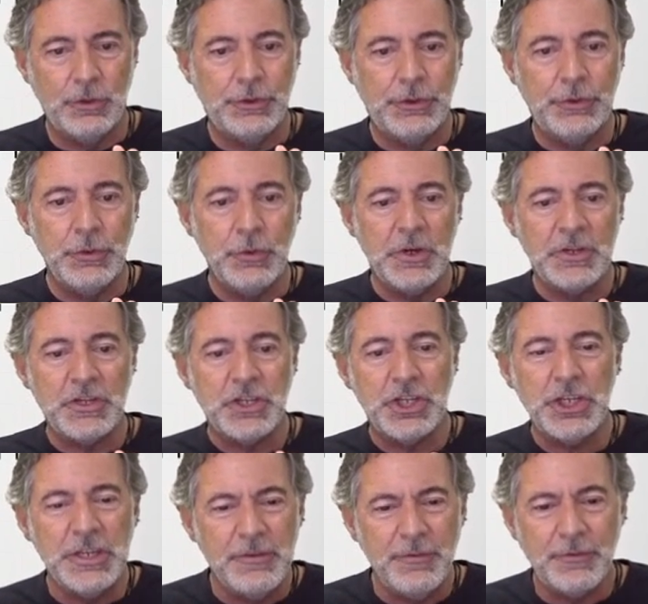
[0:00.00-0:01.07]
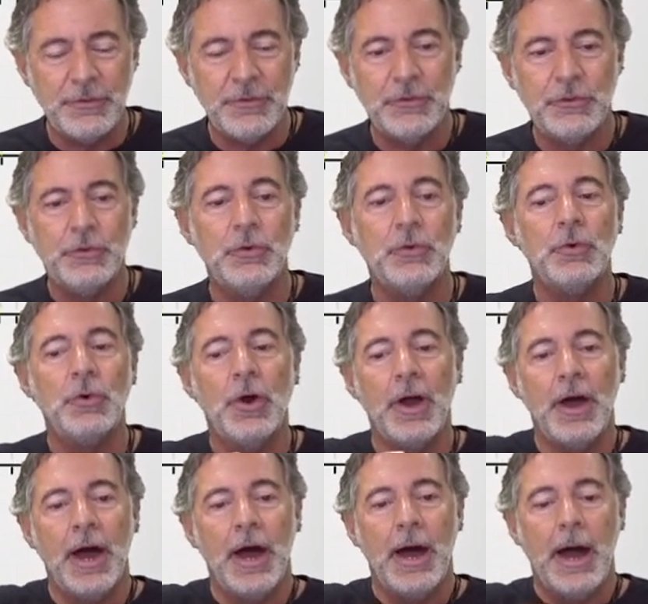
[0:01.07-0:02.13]
do a shift to,
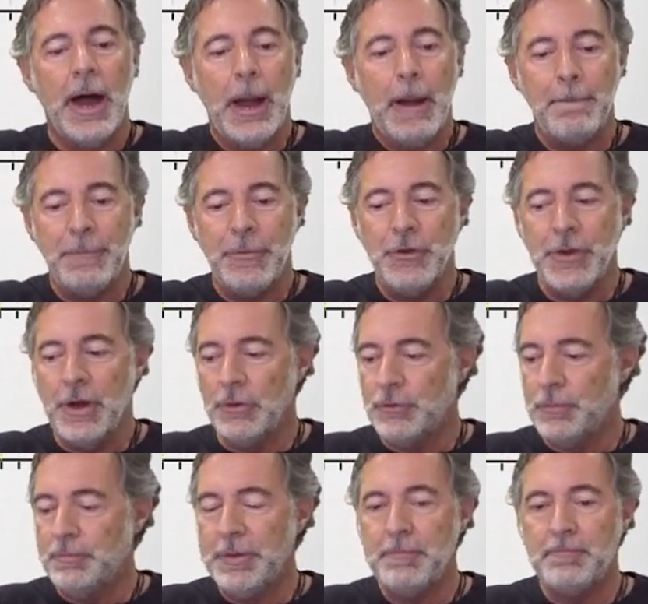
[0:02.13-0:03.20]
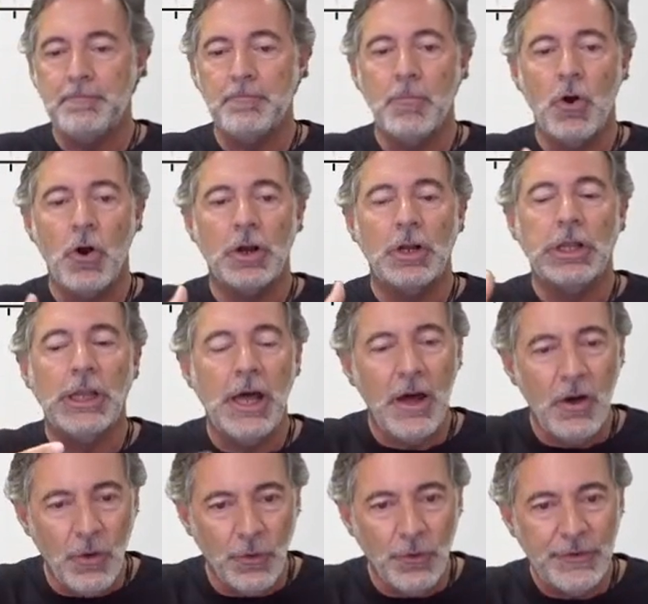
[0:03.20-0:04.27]
you know, to be more
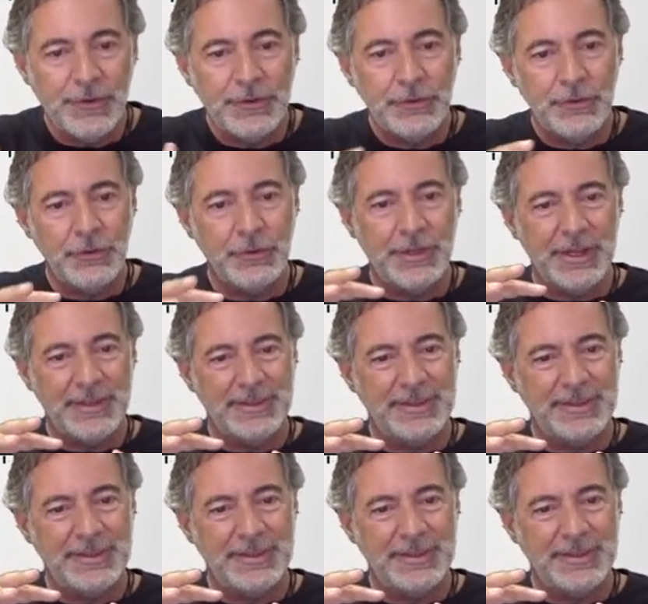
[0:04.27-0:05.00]
close to the